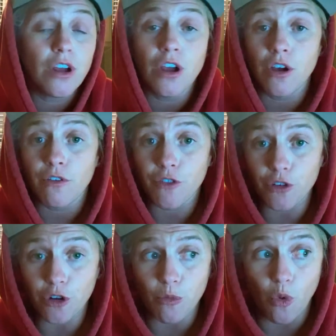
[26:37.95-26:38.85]

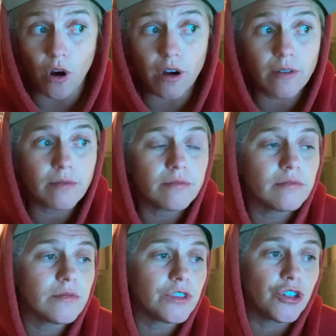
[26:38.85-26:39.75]
Furthermore,
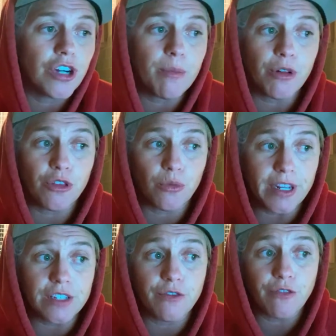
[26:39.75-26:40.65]
juror number
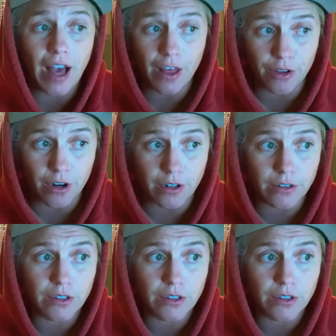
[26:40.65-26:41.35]
3's father,